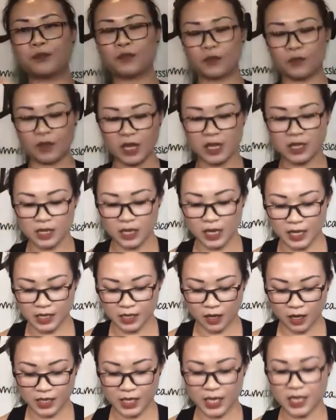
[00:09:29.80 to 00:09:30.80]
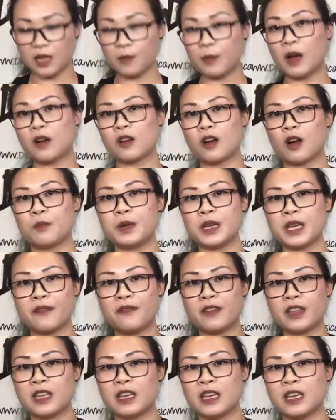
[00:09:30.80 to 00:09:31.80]
it's not just about copying
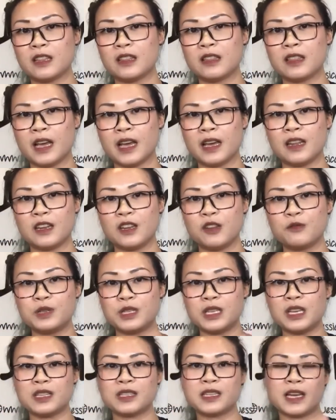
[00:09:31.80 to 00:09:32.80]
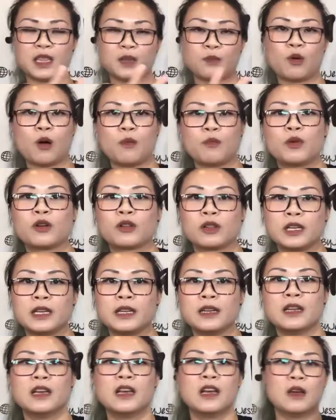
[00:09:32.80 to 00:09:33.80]
everything that you see inside the prompt booklet,
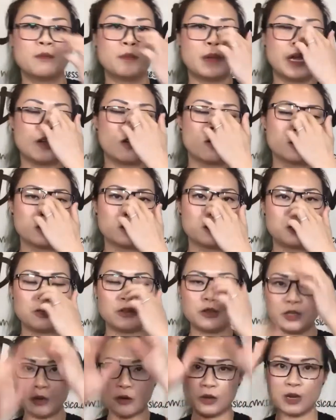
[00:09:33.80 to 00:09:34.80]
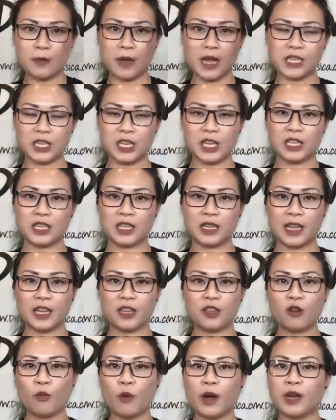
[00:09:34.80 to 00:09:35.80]
but also to use your own imagination. Like,
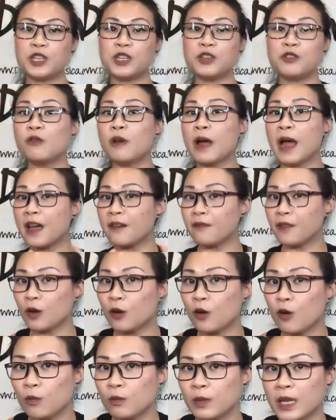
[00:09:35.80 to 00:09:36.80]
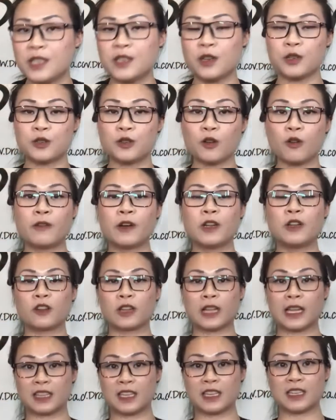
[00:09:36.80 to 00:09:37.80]
you know, what do you have at home? Does your sofa look
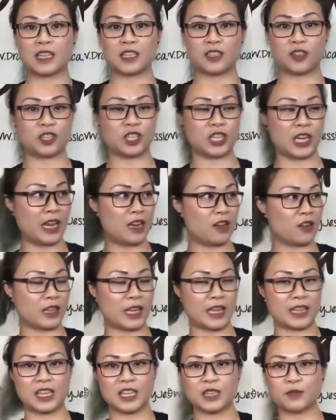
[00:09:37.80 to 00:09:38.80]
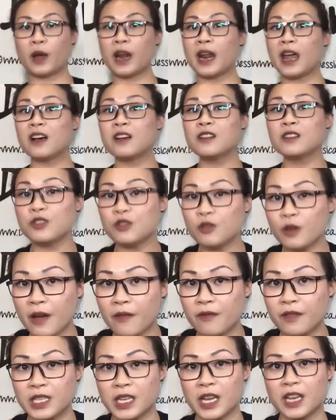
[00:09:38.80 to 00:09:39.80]
like this? Does your chair look like this? What else do you
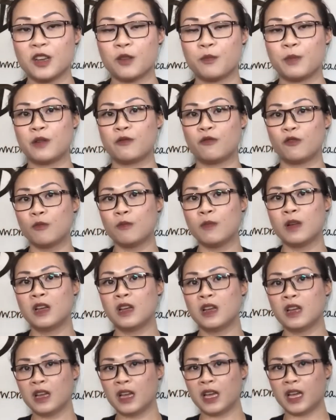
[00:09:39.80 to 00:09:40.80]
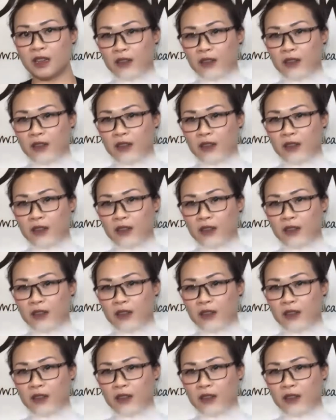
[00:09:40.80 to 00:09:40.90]
have inside your bedroom? And,